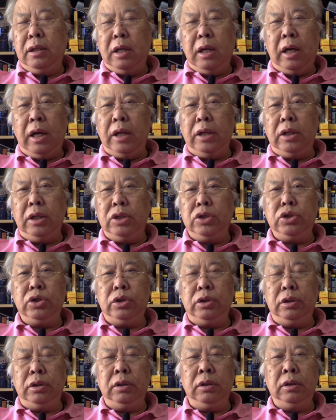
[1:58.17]
and you
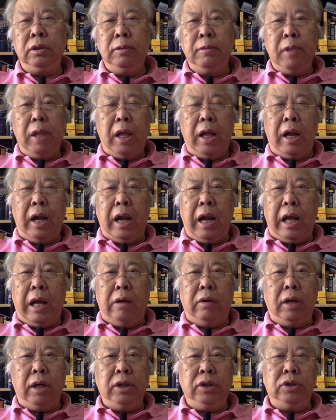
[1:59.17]
shouldn't
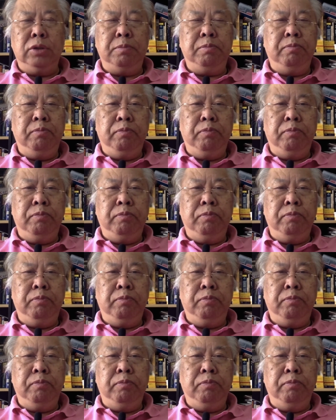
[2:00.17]
allow a